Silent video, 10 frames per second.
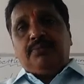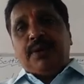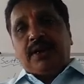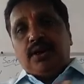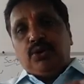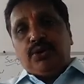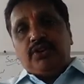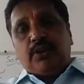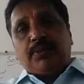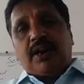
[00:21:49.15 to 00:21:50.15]
Bangalore
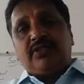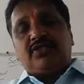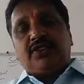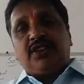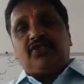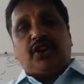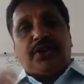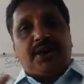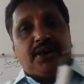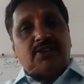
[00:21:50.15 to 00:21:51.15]
is a planned city,
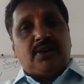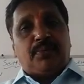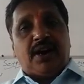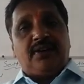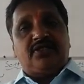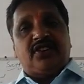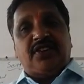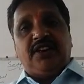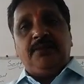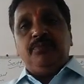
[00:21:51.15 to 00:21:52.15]
Chandigarh is a planned
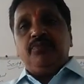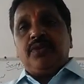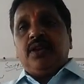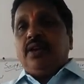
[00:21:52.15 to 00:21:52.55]
city.